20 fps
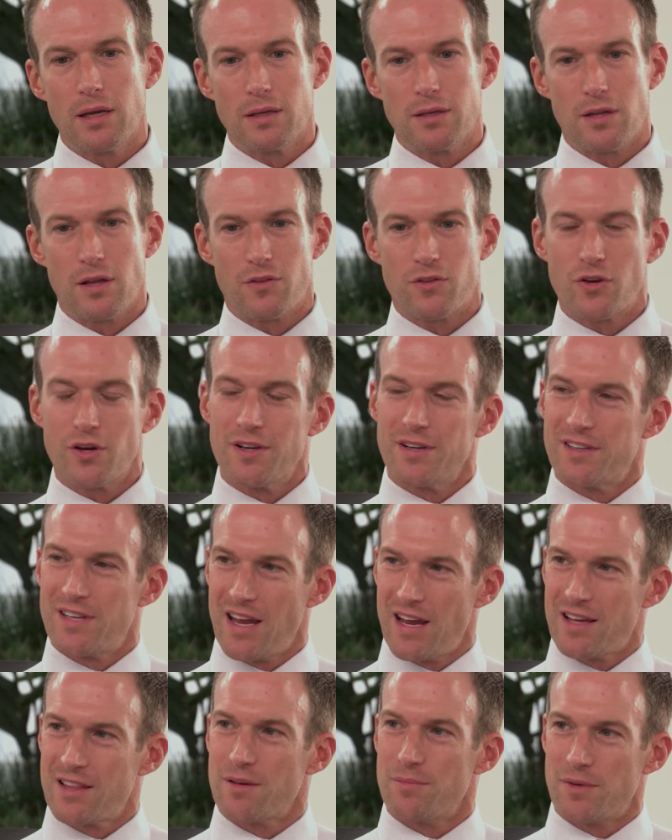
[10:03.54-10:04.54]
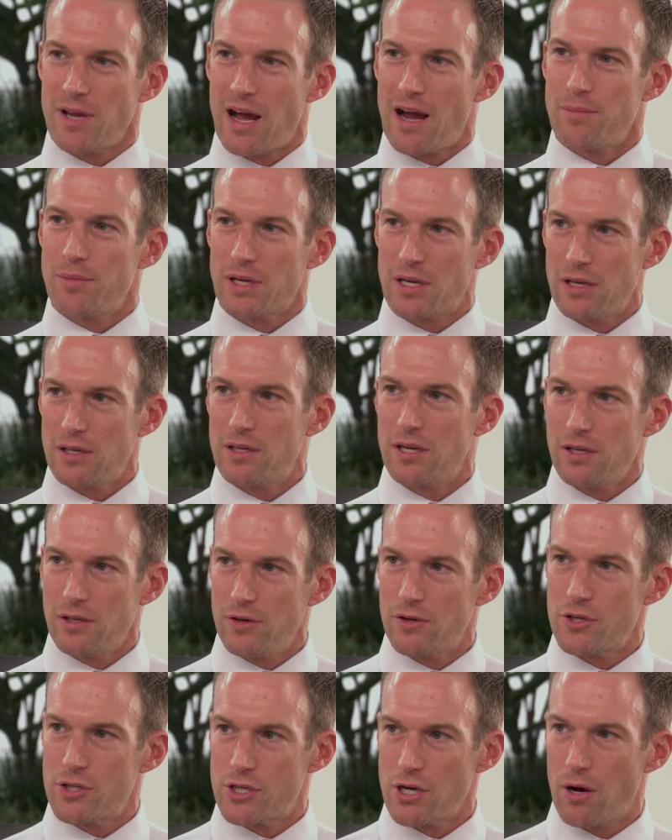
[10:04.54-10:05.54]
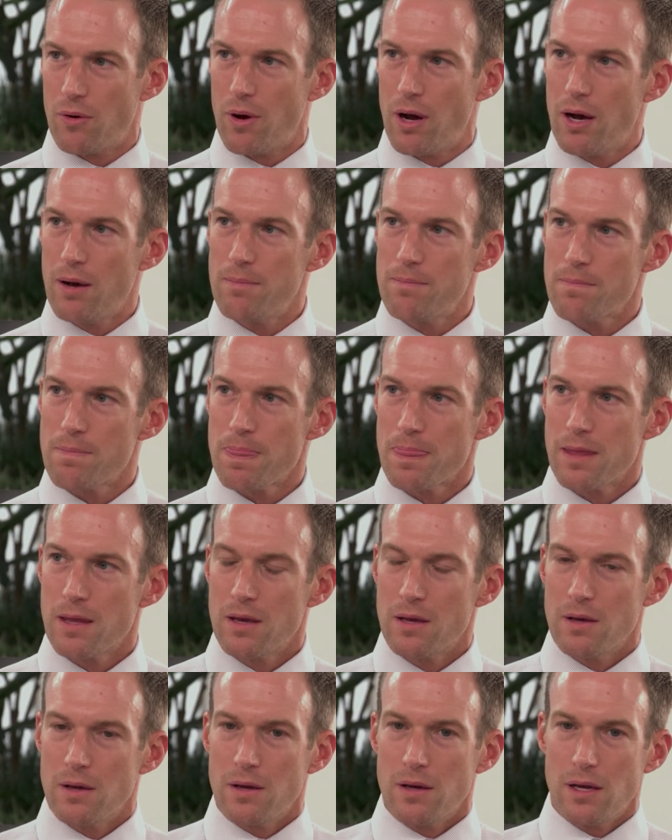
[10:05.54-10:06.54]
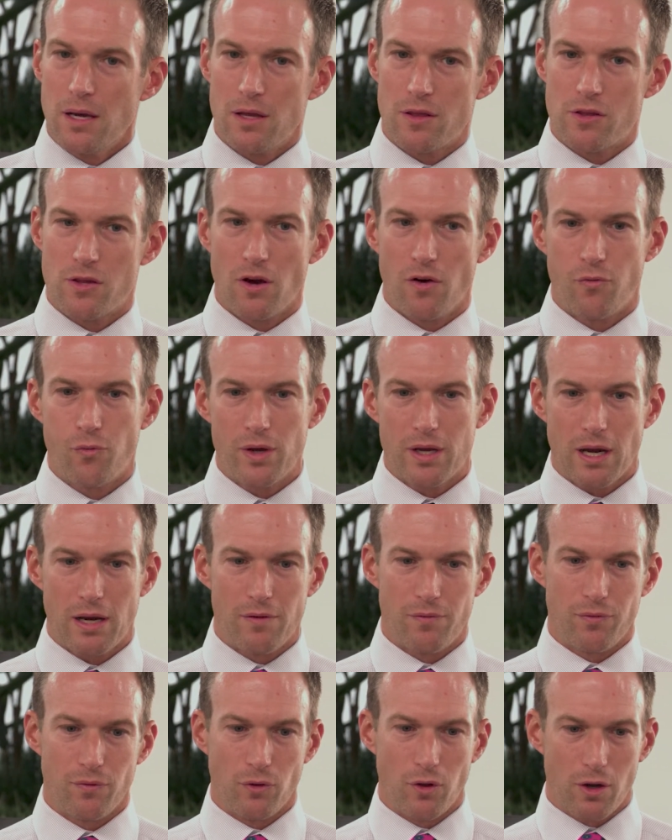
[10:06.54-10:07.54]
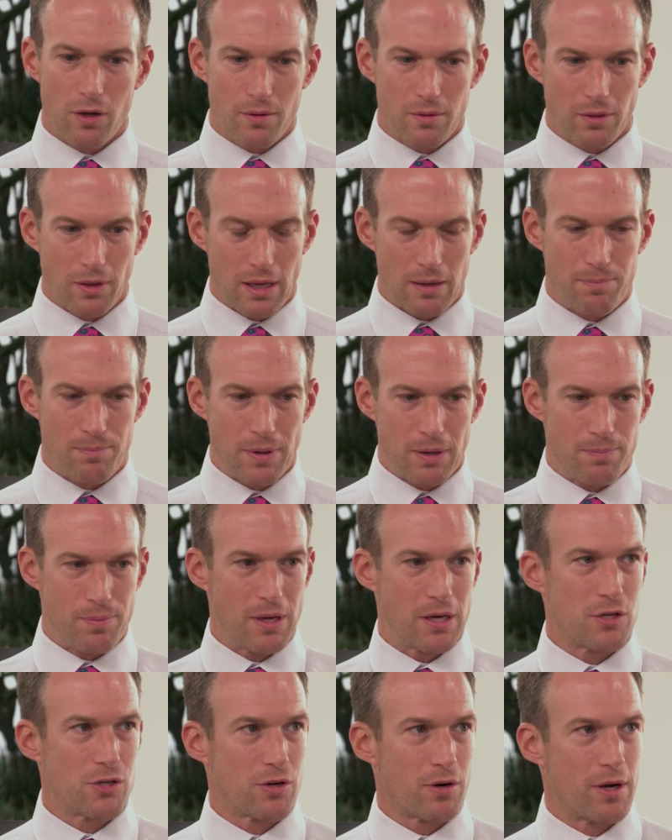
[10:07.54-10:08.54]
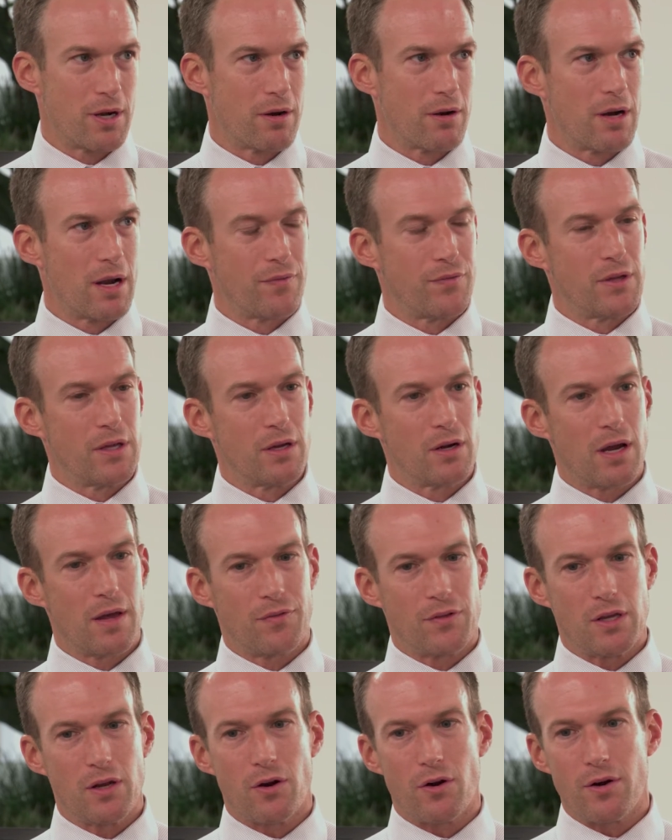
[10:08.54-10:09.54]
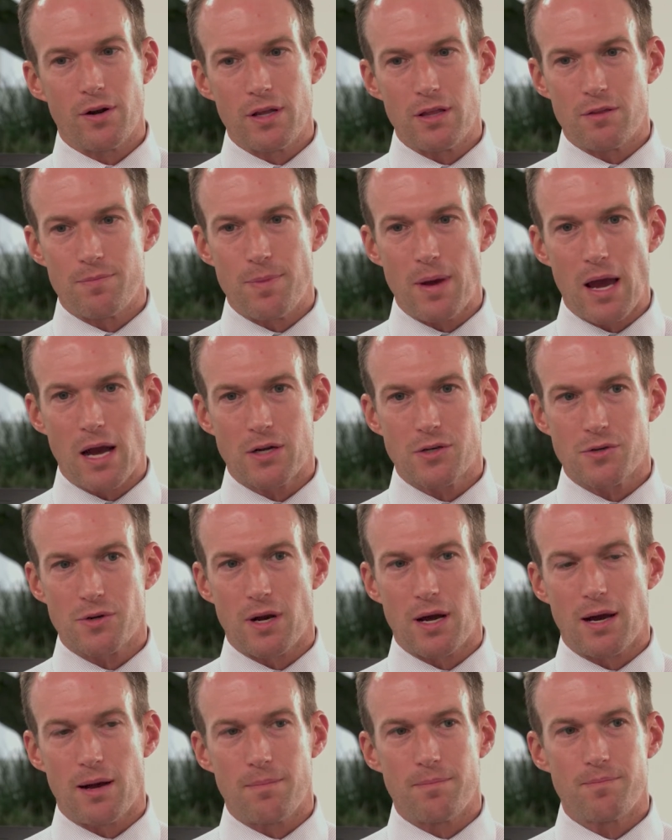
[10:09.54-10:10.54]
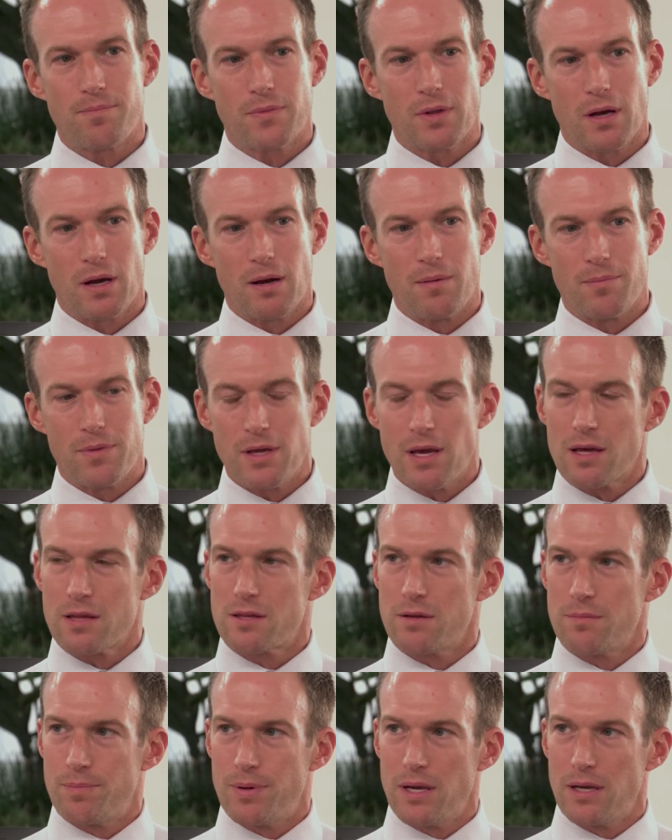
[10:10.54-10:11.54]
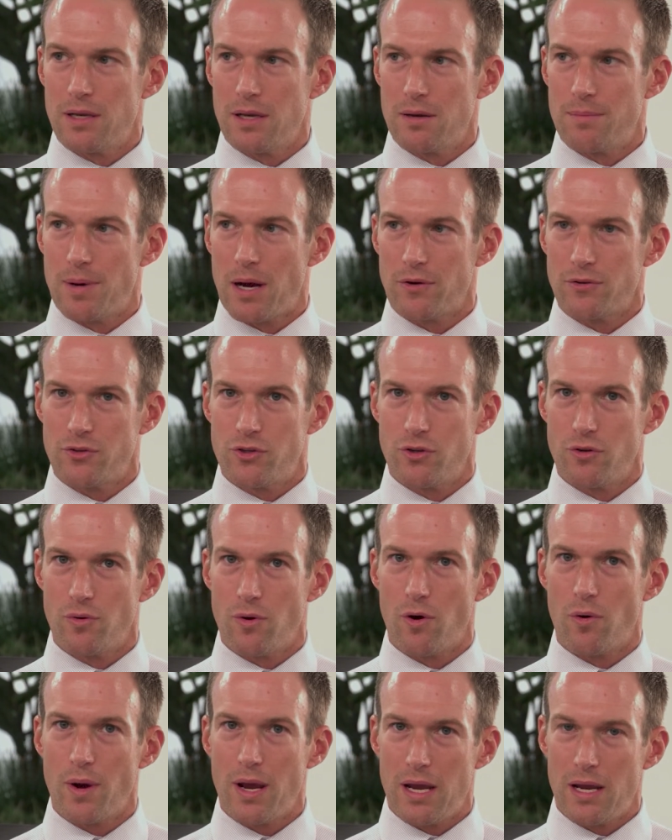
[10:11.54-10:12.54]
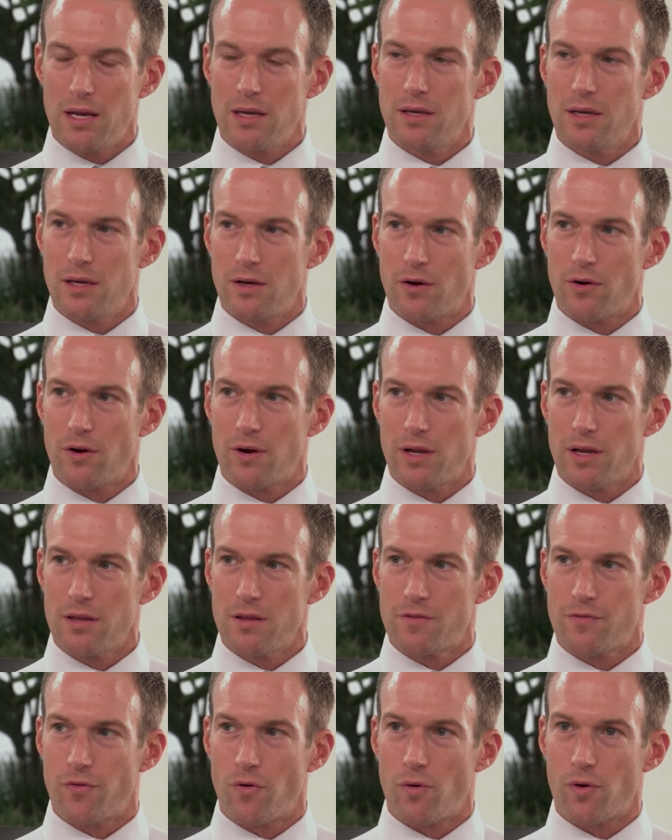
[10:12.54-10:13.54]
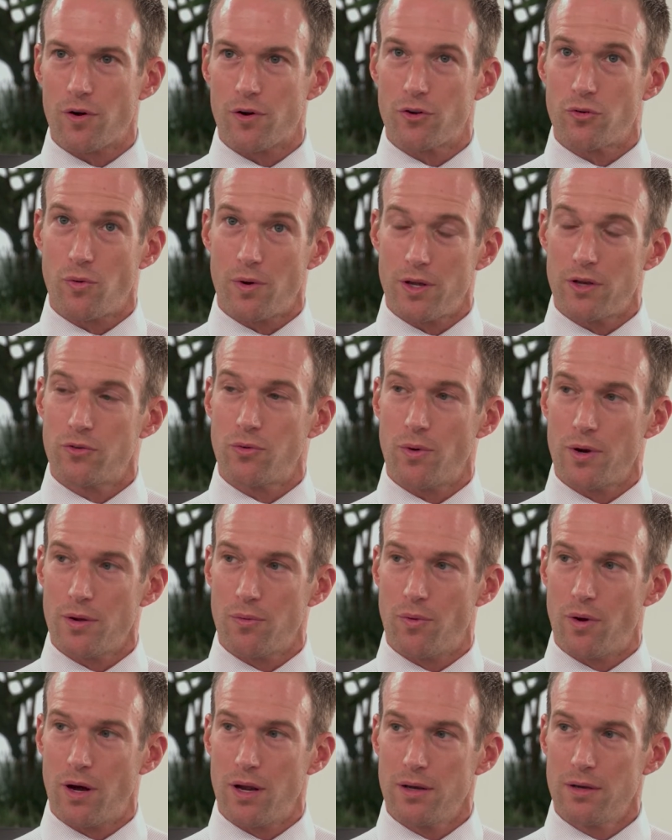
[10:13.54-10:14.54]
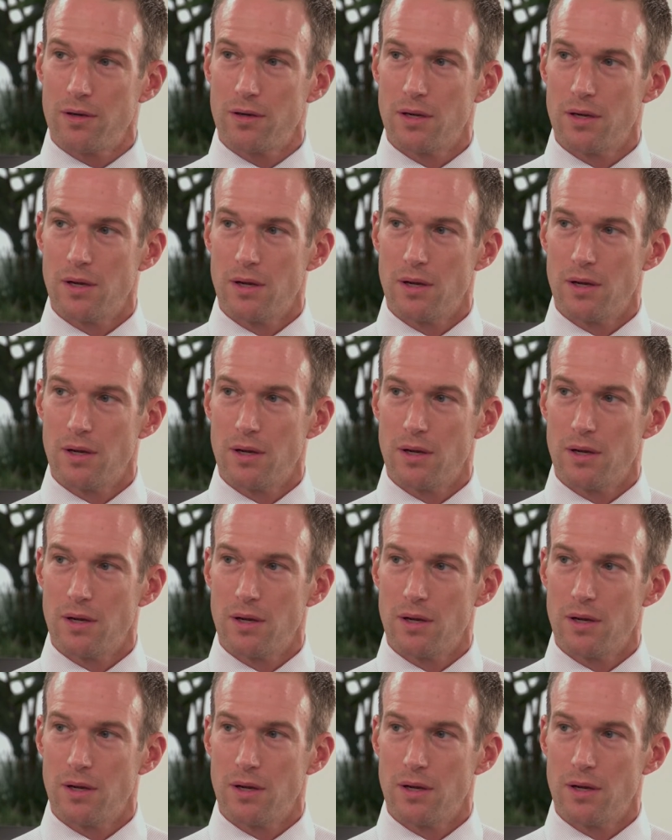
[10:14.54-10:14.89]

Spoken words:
it's going to take some time to continue to show up. And so if we kind of look like big picture here at the earnings backdrop, the S&P did about 208 in earnings for 2021.